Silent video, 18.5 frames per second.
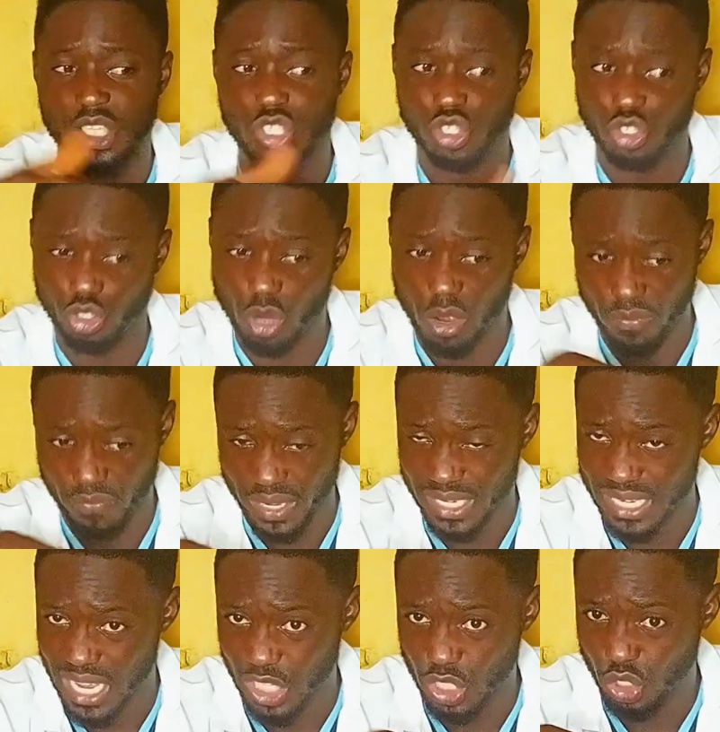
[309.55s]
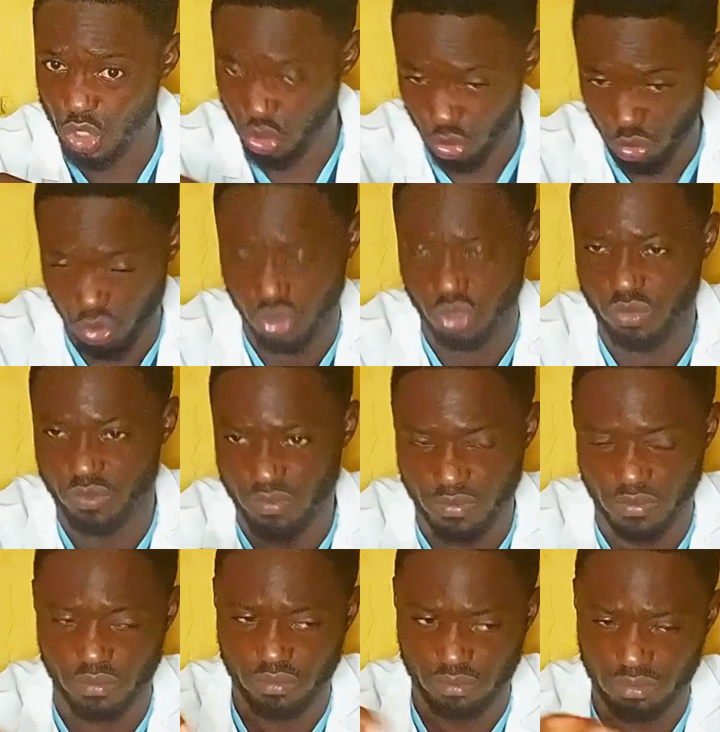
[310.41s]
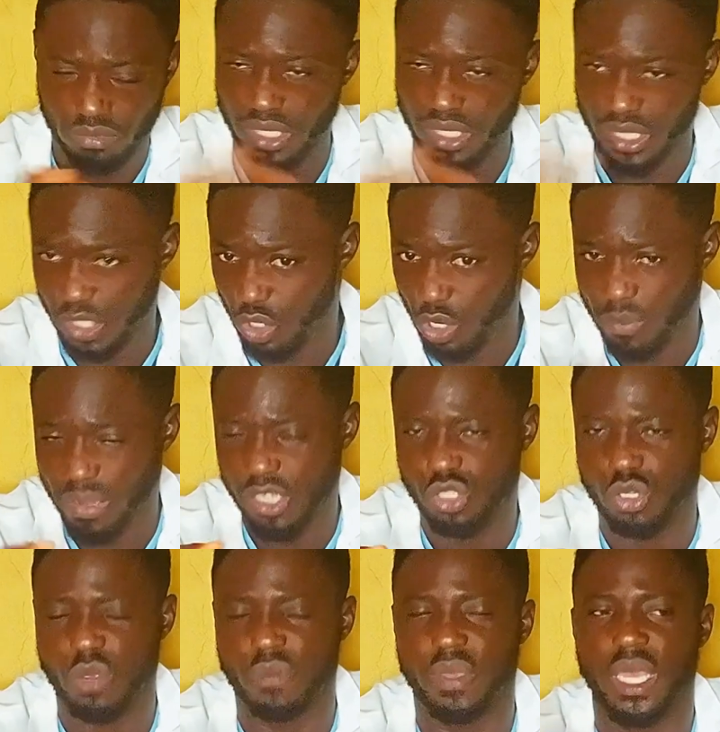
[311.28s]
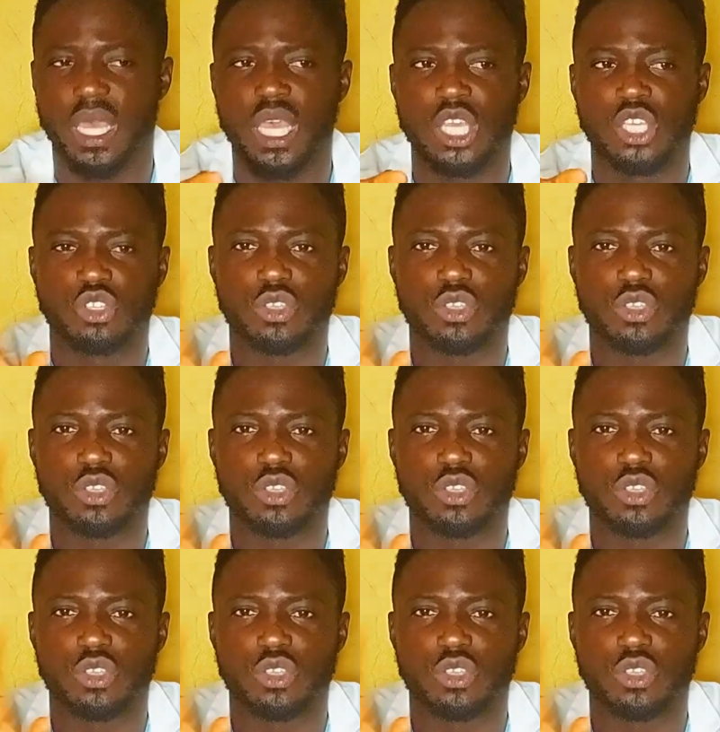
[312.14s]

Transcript: shovel that you use in normal shovel.